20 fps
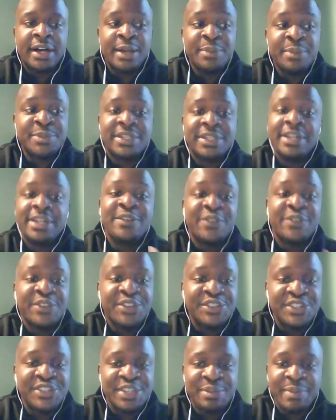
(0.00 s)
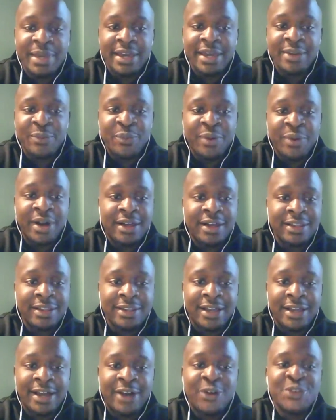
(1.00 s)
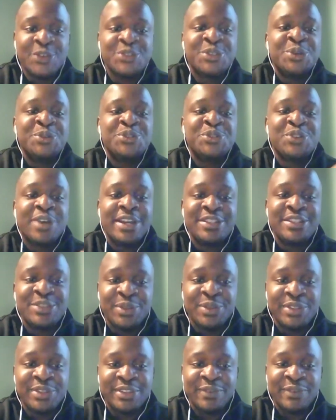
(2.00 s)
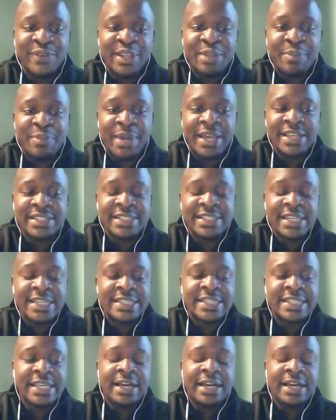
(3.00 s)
Studying for the GMAT while also trying to develop my essays.